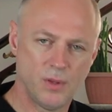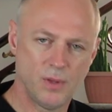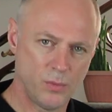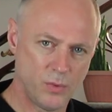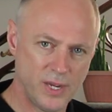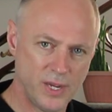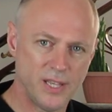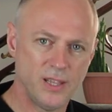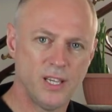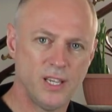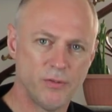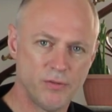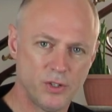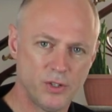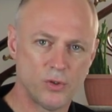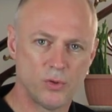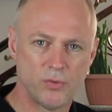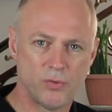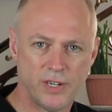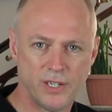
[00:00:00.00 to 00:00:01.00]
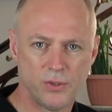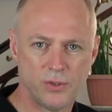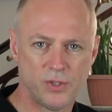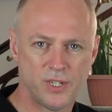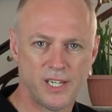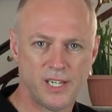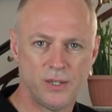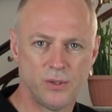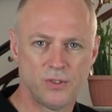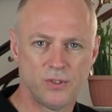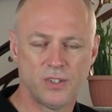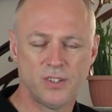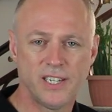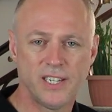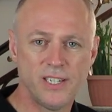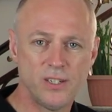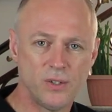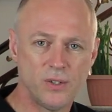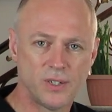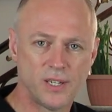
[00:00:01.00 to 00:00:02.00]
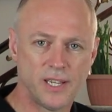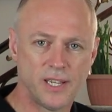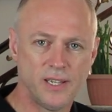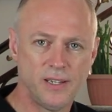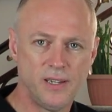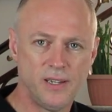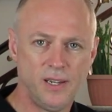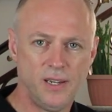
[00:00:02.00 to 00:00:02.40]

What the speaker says: where the official records are held. So take a look there.